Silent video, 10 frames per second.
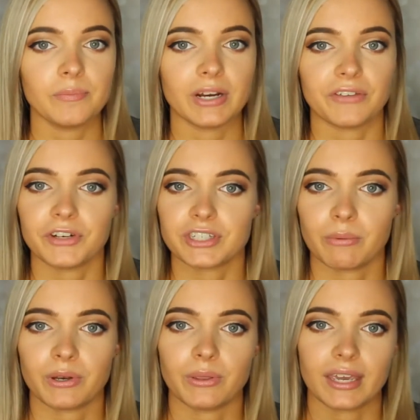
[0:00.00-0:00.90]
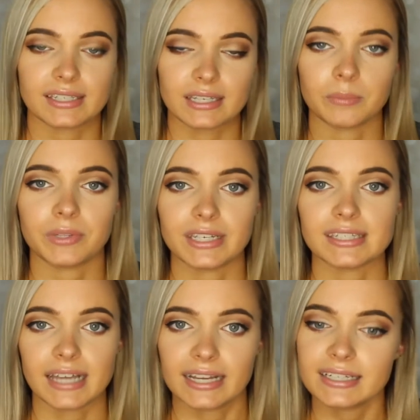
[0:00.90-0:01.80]
But if you're someone who likes complete
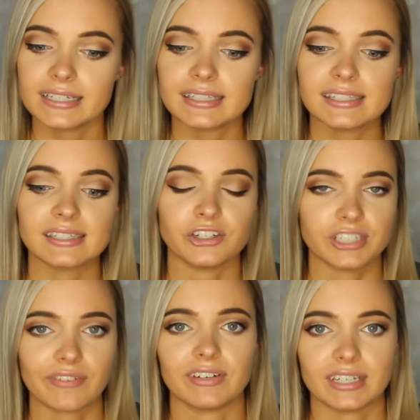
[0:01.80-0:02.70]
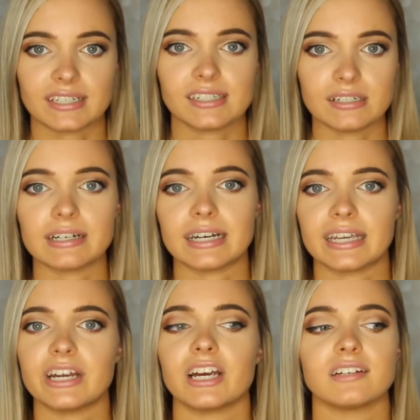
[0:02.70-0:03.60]
silence, you're definitely still going to
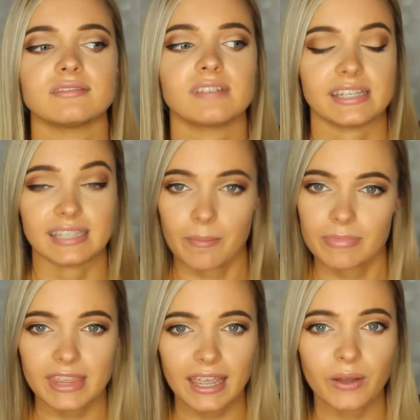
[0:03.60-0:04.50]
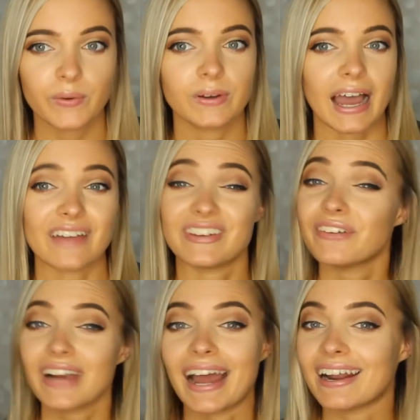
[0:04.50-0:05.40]
hear something. I've
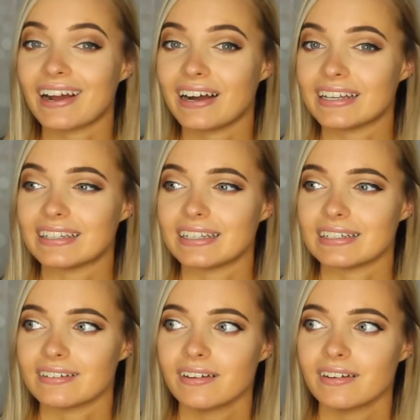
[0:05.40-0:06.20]
never had it on the